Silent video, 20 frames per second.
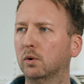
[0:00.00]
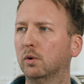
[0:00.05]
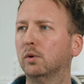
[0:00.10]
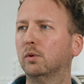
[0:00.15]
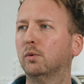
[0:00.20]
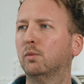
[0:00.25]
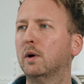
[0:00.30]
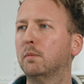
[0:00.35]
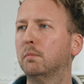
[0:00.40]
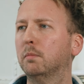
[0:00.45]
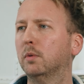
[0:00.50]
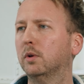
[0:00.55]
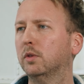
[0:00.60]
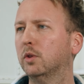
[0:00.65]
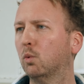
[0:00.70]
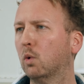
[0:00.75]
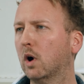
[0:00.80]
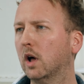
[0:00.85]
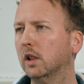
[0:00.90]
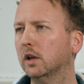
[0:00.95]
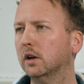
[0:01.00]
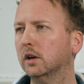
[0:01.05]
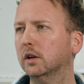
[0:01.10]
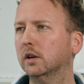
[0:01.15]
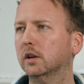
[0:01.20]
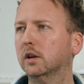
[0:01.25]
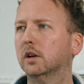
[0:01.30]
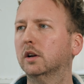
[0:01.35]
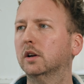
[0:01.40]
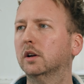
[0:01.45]
Wim de
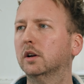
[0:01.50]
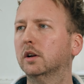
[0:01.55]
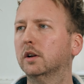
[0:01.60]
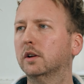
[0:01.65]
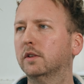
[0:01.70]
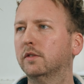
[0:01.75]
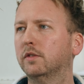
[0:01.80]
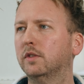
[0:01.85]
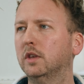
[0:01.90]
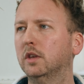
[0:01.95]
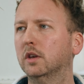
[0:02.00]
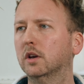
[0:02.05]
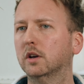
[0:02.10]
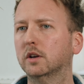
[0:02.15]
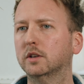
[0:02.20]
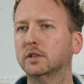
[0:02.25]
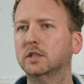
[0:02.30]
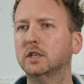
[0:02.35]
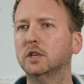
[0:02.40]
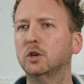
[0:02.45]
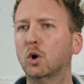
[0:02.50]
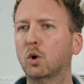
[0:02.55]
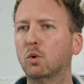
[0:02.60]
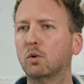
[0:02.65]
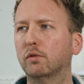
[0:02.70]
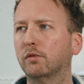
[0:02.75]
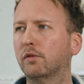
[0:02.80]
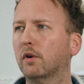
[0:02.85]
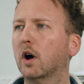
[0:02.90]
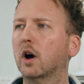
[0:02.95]
Walle, the
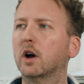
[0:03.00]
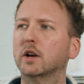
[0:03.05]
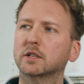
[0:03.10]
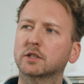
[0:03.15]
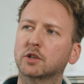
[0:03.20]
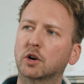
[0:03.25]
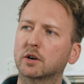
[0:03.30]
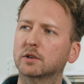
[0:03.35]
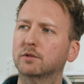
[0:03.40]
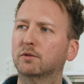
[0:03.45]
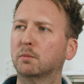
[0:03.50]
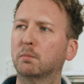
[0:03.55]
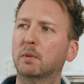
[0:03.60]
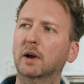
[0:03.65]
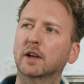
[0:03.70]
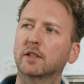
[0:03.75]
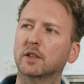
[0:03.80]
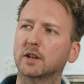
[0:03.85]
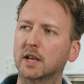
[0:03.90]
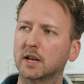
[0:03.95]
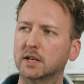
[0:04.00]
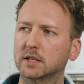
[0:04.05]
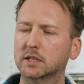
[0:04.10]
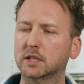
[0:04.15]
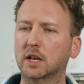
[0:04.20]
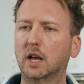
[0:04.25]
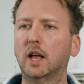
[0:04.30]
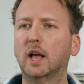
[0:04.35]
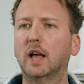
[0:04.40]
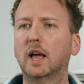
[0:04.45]
CEO of iStart from back in the
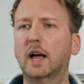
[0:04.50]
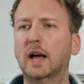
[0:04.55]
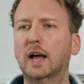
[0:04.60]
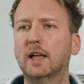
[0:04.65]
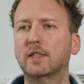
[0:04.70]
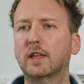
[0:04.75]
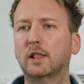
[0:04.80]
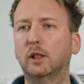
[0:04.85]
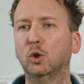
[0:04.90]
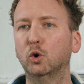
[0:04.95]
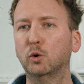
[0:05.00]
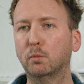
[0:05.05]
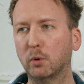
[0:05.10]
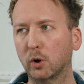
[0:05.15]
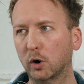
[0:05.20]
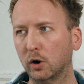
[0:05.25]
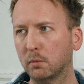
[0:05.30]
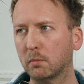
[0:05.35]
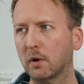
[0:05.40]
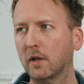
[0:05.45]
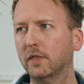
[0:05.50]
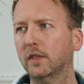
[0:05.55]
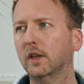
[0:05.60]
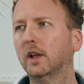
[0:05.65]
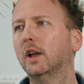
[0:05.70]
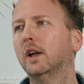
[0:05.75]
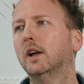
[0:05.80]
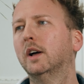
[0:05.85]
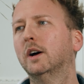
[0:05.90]
days, and then Luc Burgelman,